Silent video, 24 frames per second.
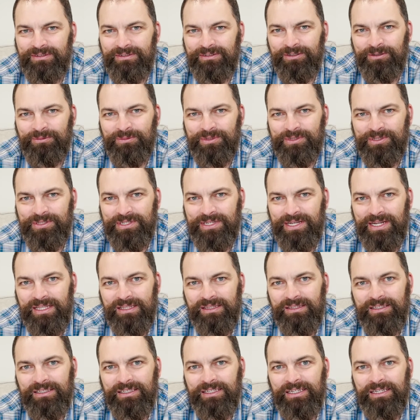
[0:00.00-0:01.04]
almost
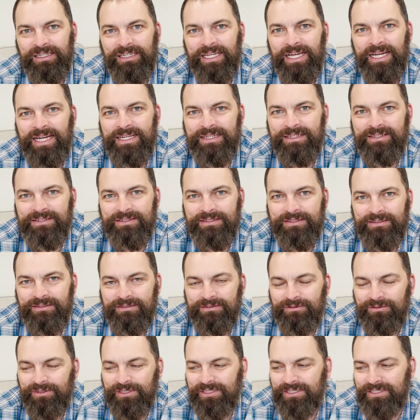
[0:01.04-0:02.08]
nothing in gas,
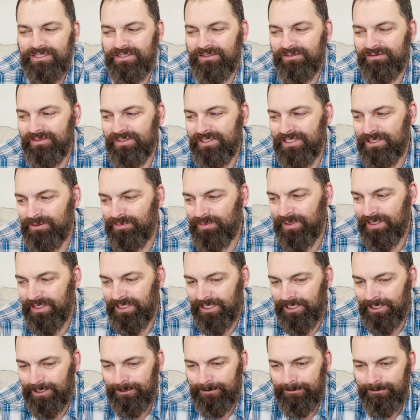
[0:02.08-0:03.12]
relatively
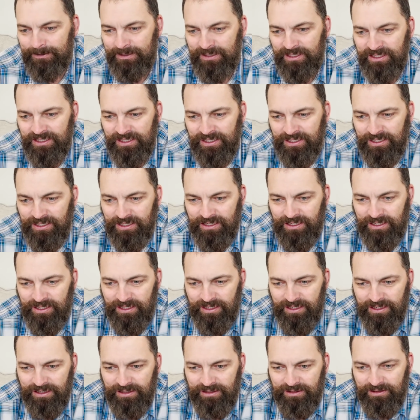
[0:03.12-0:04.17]
speaking.
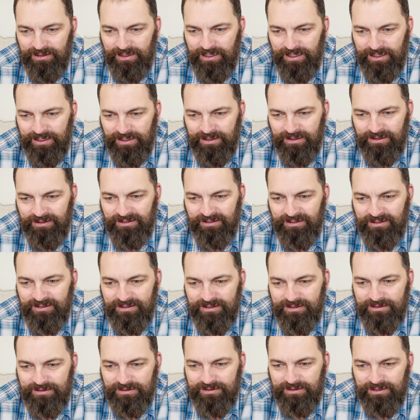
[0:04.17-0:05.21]
And
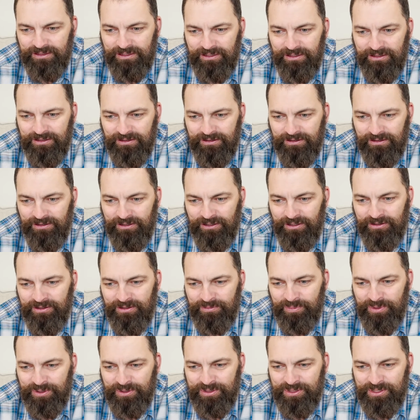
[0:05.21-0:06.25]
you know, the
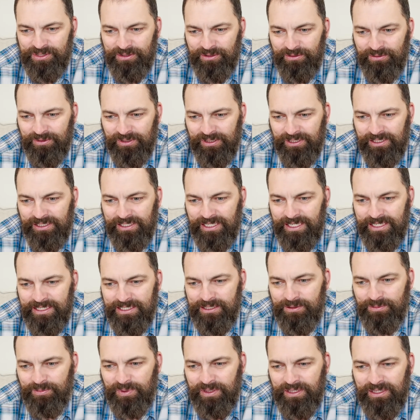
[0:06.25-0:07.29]
boats are really
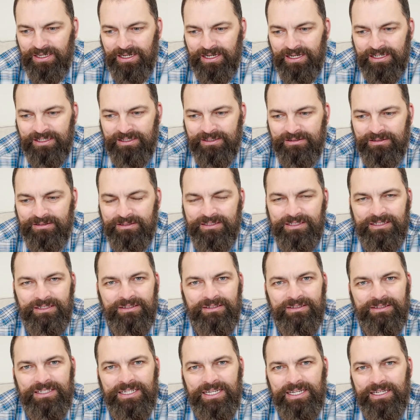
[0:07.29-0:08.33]
nice, but I
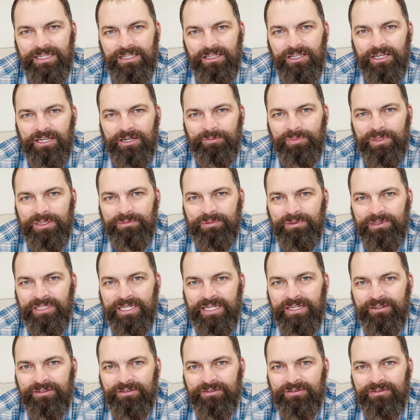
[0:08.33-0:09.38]
didn't take a lot of people
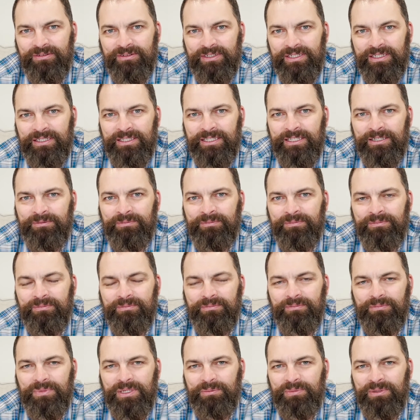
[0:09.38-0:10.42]
out in them.
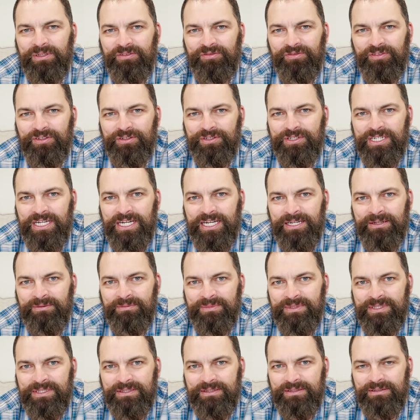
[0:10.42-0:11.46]
Maybe a few
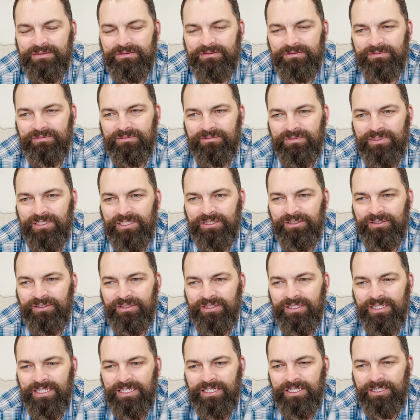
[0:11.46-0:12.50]
times here and
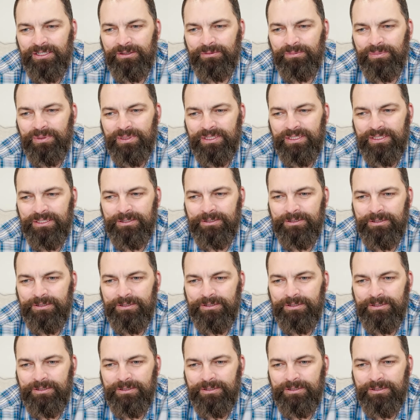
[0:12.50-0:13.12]
there, but